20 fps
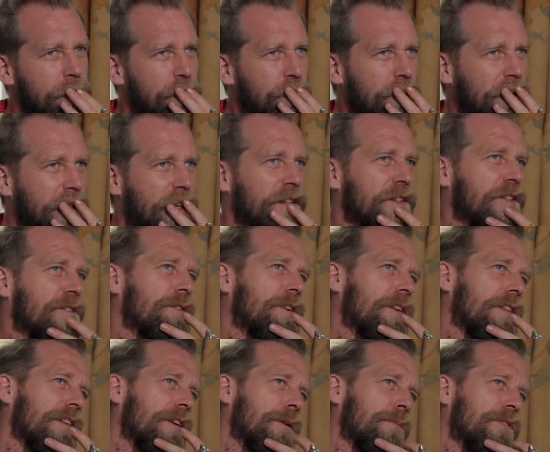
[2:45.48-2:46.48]
But then so
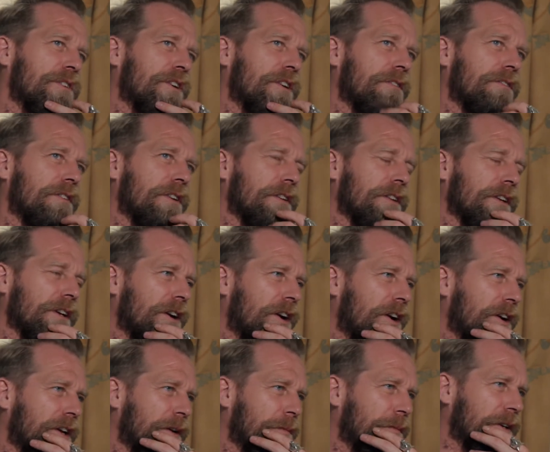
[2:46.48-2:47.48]
do the Observer and the
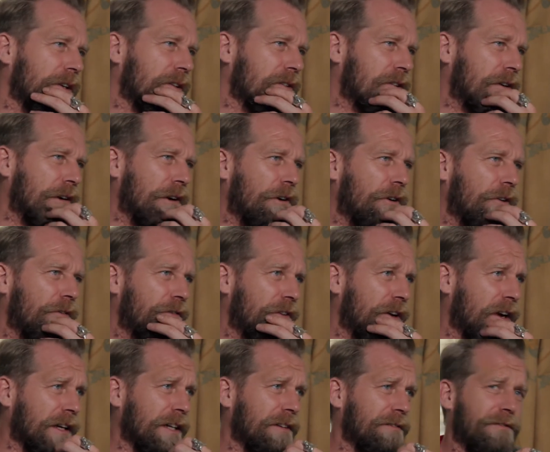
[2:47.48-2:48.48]
Guardian because they're all
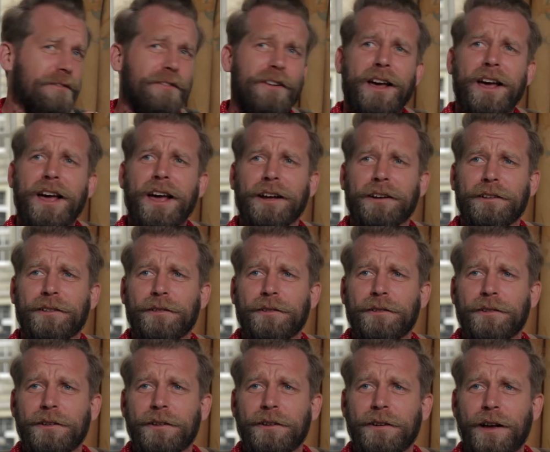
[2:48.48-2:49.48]
fucking fags.
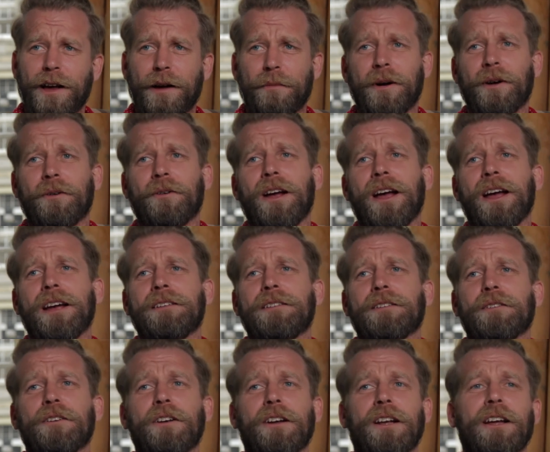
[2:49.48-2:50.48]
Am I
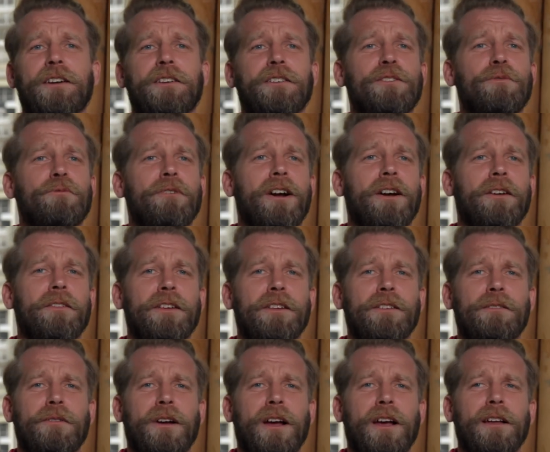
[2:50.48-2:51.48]
right? You're allowed to swear on
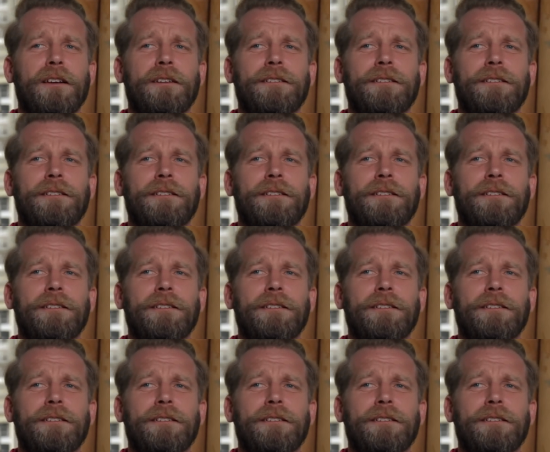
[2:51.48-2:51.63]
this, right?